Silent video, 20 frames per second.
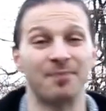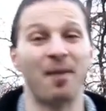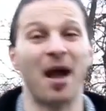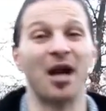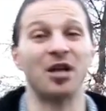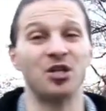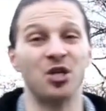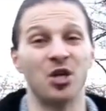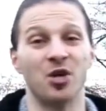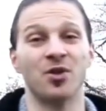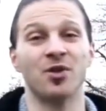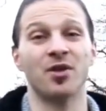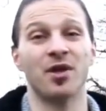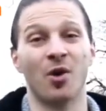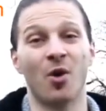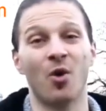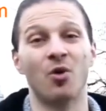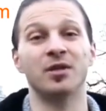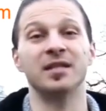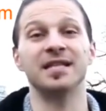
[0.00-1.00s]
back to you in their
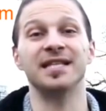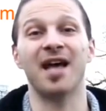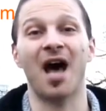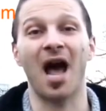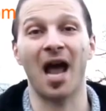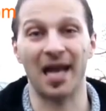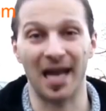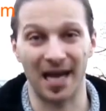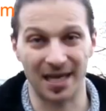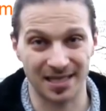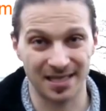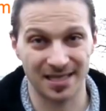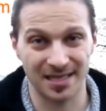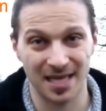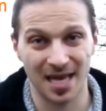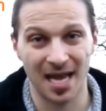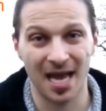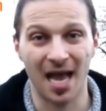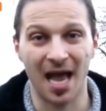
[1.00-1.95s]
own dialects